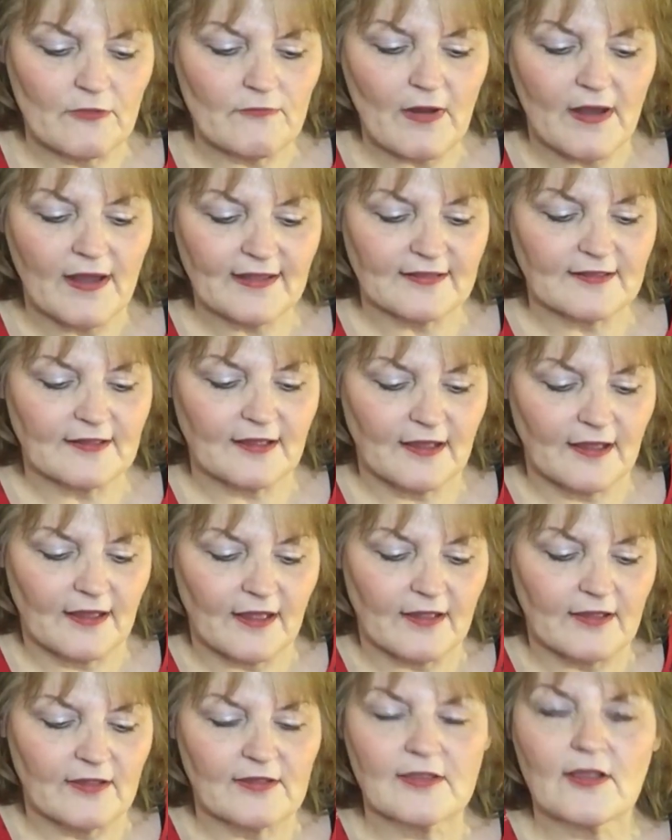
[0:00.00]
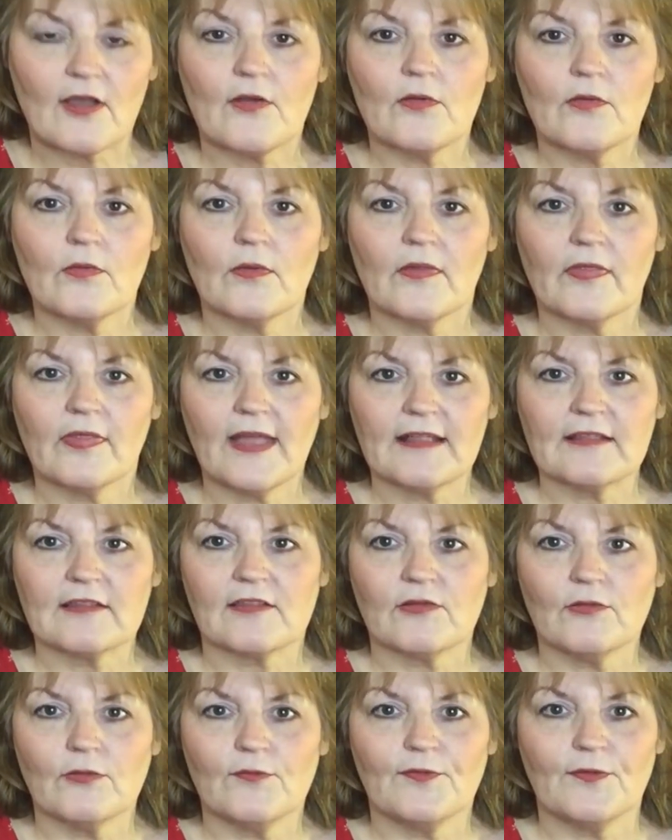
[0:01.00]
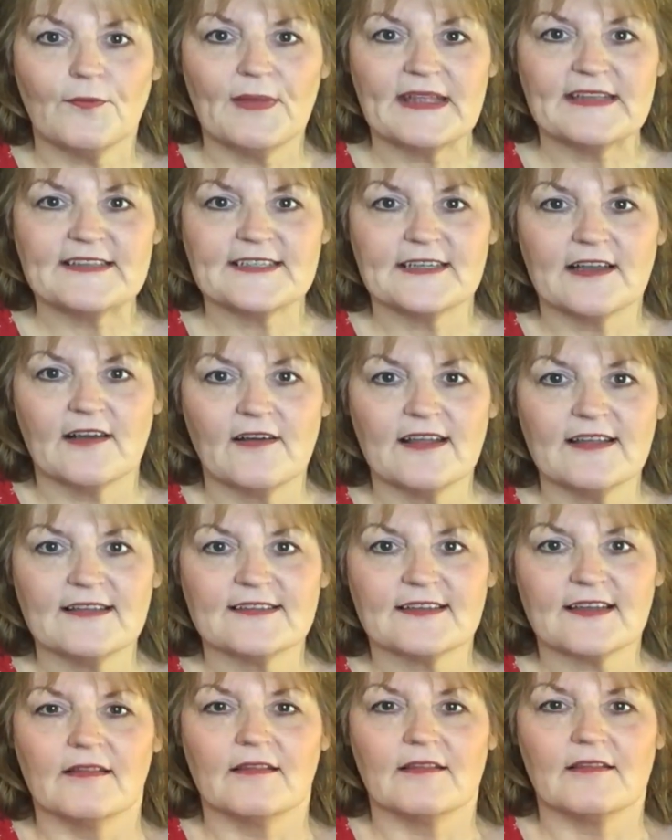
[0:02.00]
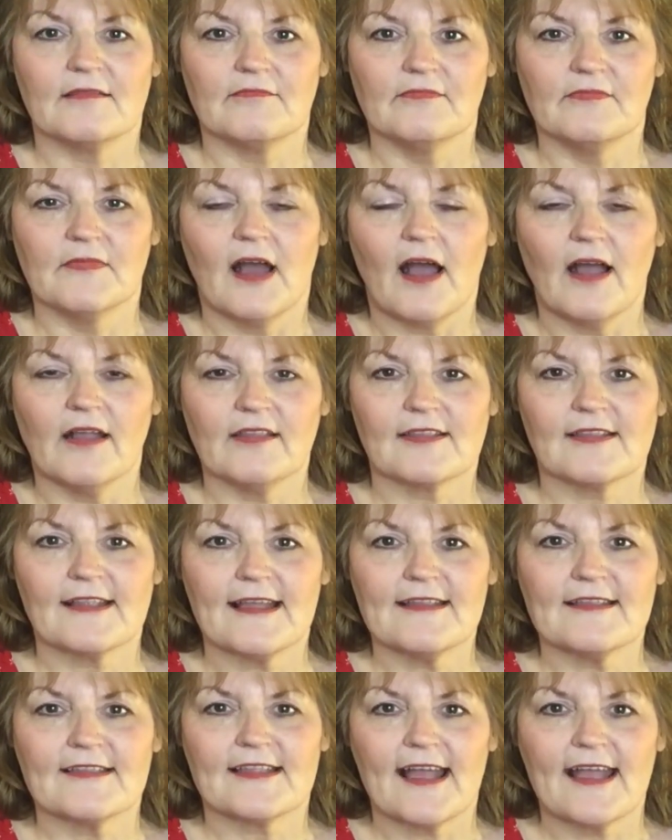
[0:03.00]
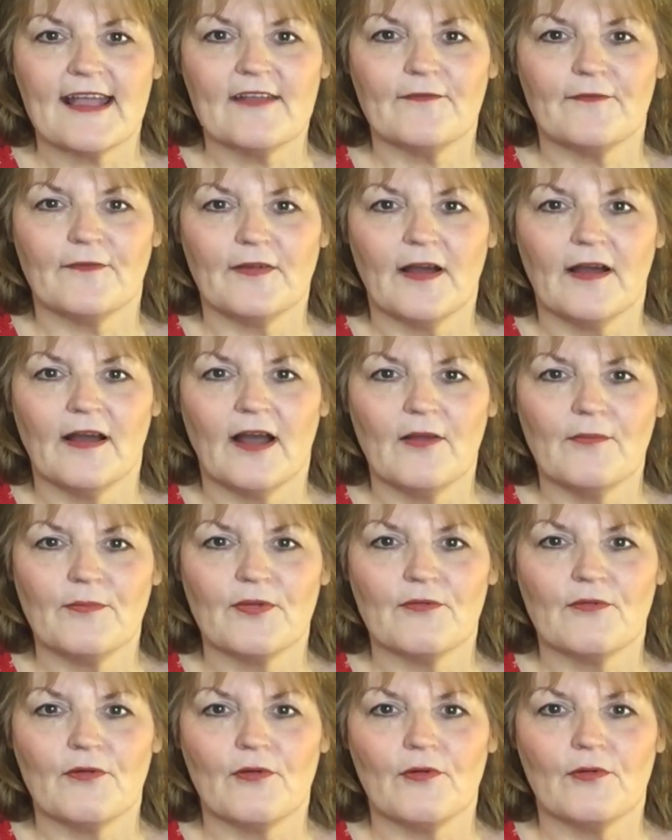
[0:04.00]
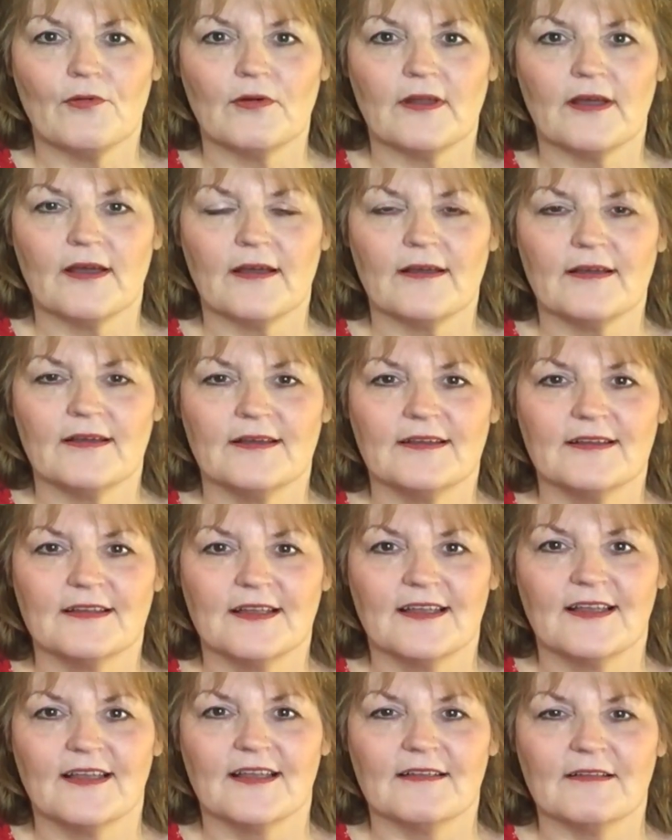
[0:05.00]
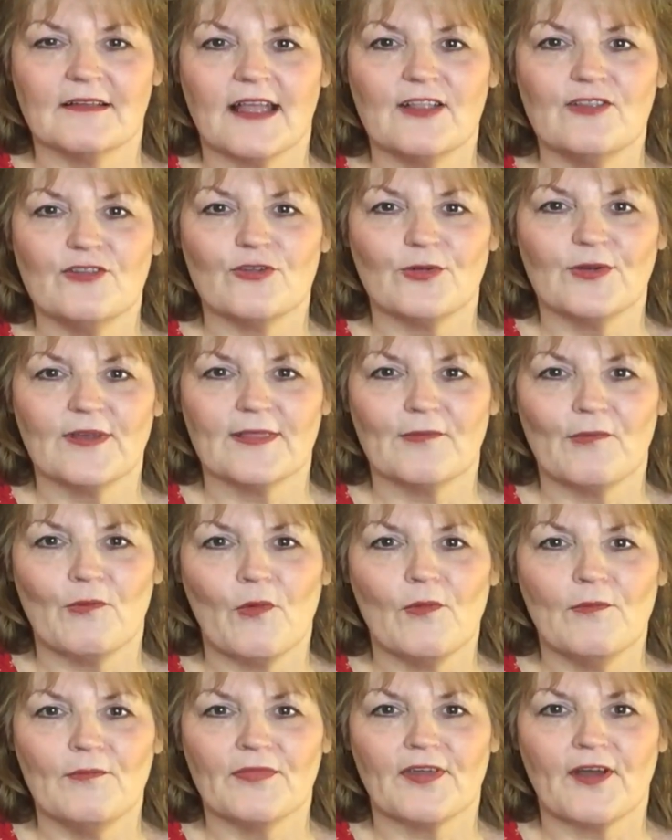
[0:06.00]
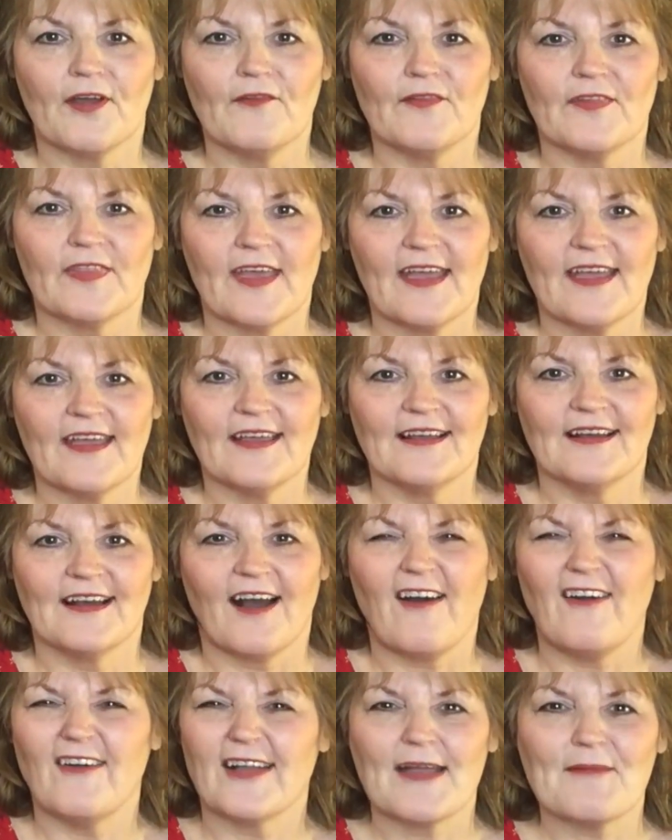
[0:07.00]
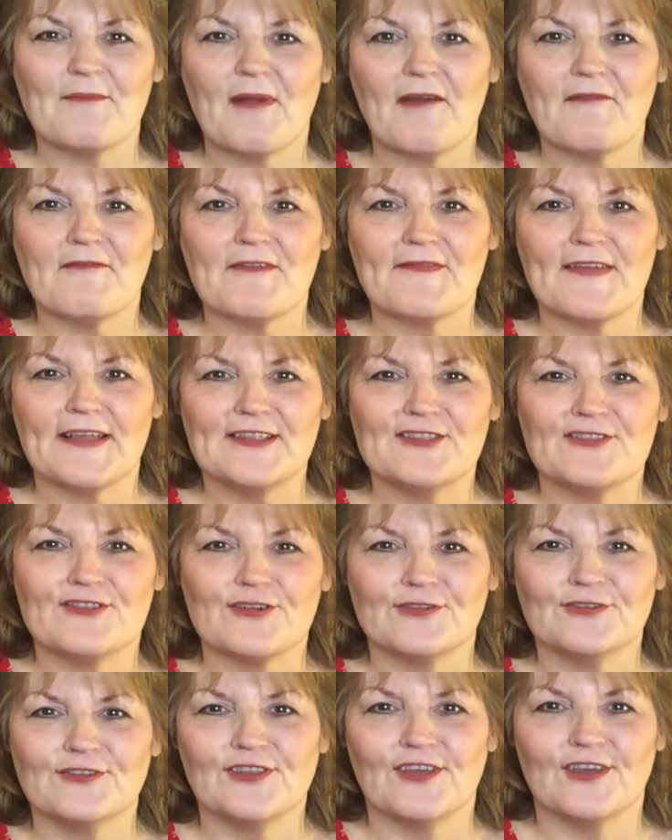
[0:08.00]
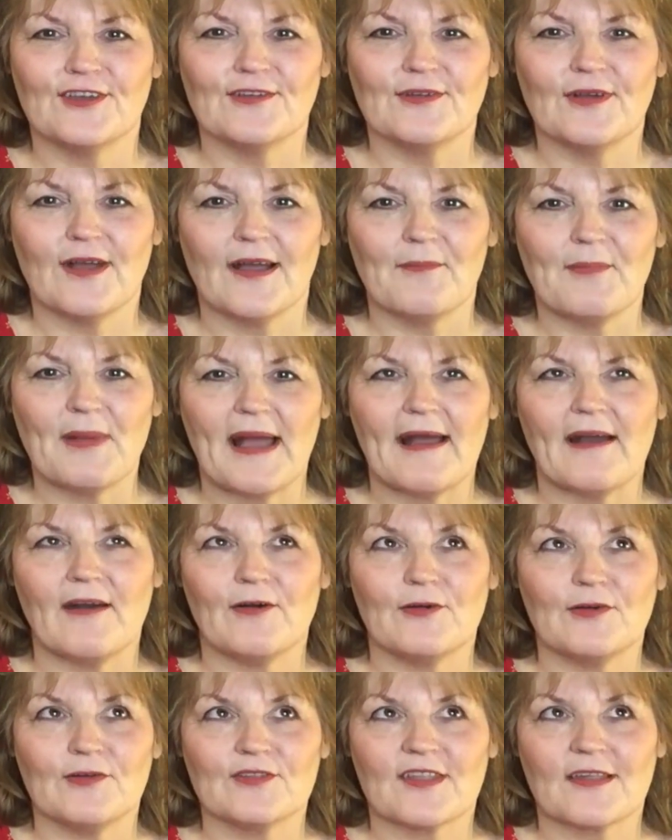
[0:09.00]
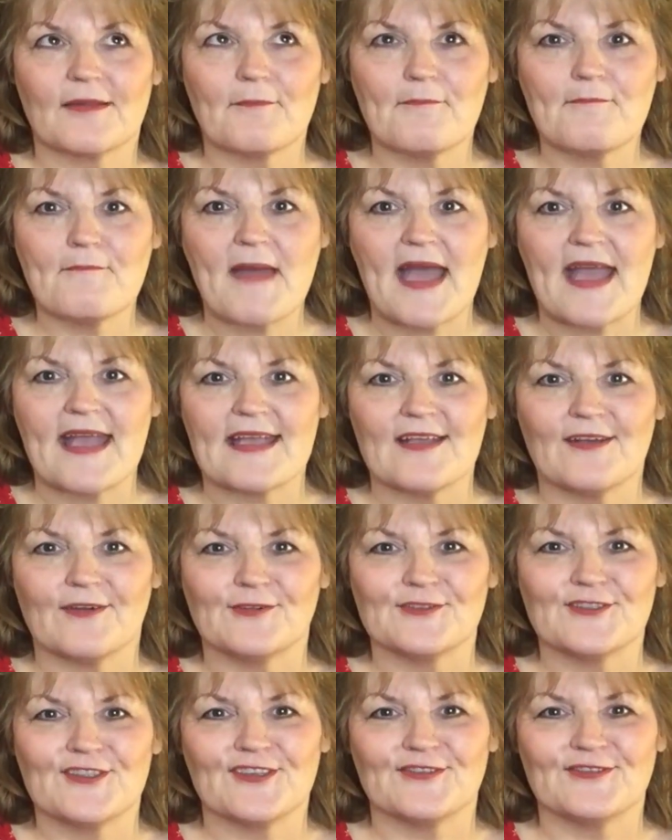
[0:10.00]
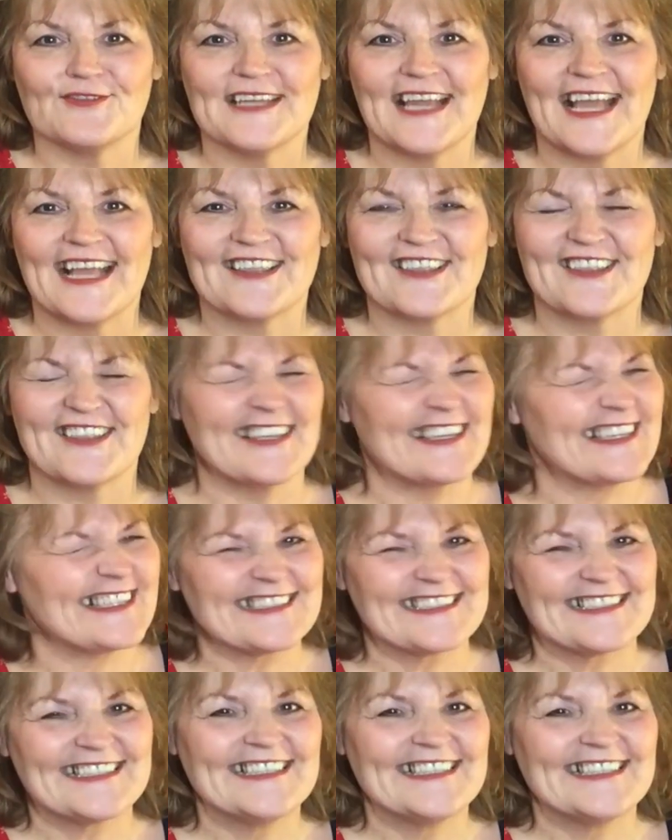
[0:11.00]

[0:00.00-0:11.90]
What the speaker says: Right, so that's all for me tonight. Stay safe. Hope you're all enjoying the warmth over there. I'll get my revenge on you about May or June next year.